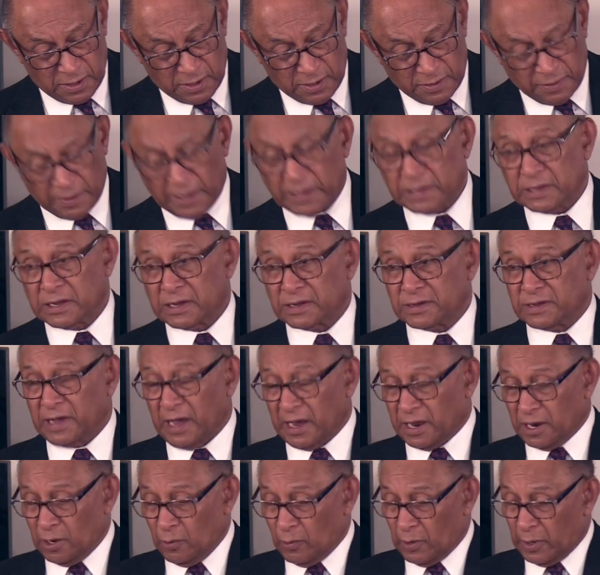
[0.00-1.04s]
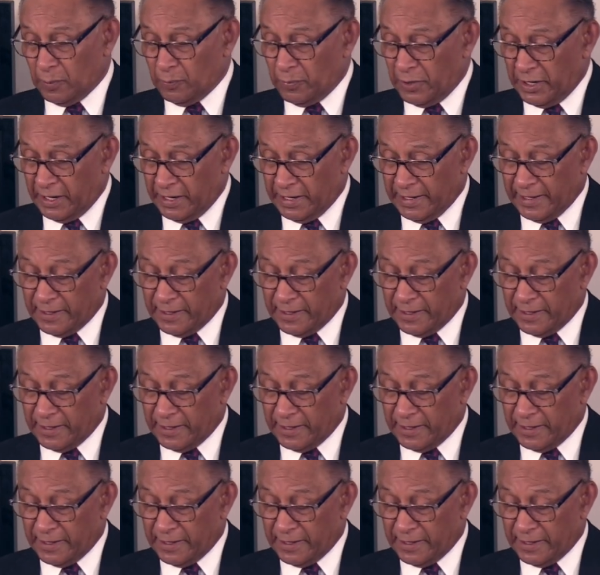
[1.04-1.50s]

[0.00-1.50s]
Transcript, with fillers: And that's exactly what played